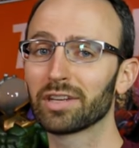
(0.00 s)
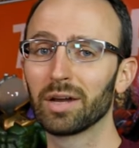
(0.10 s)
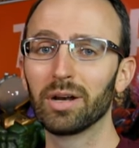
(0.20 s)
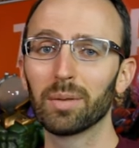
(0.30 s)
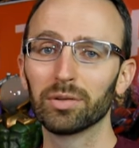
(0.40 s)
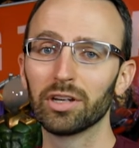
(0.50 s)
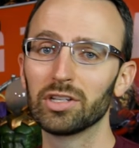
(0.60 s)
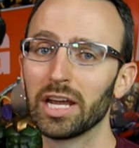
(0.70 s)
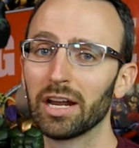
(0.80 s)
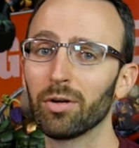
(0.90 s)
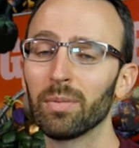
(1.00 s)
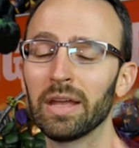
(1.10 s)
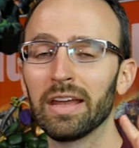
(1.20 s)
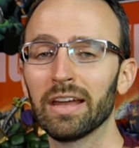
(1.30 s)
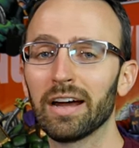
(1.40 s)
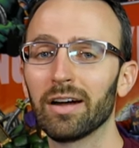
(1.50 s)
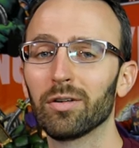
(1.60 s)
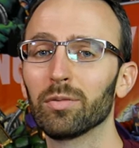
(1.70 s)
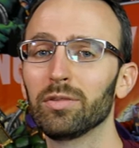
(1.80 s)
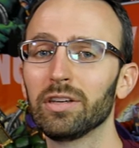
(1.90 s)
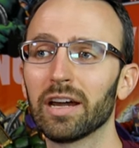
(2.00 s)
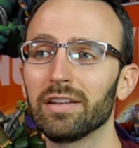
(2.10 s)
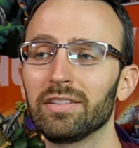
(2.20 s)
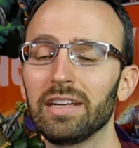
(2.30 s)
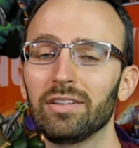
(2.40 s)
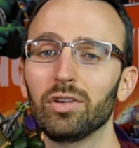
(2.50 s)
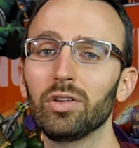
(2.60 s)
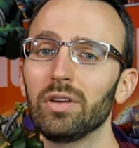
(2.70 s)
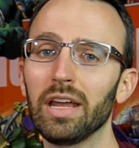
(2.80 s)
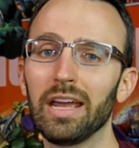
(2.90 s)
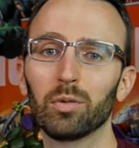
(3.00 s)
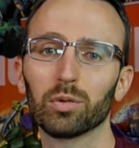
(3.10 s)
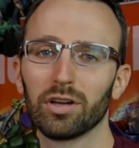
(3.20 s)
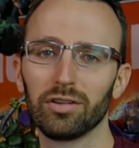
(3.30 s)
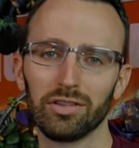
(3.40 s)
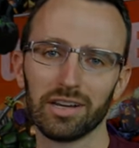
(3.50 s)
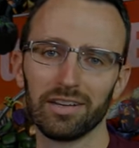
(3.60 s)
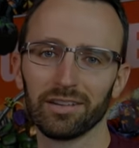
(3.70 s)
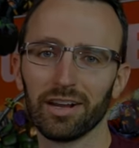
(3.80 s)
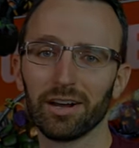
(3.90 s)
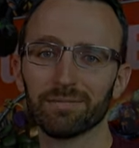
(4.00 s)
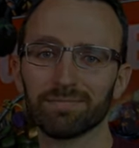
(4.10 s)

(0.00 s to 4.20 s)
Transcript: coming up on the channel. Hopefully you guys stay tuned, and we'll talk to you guys later.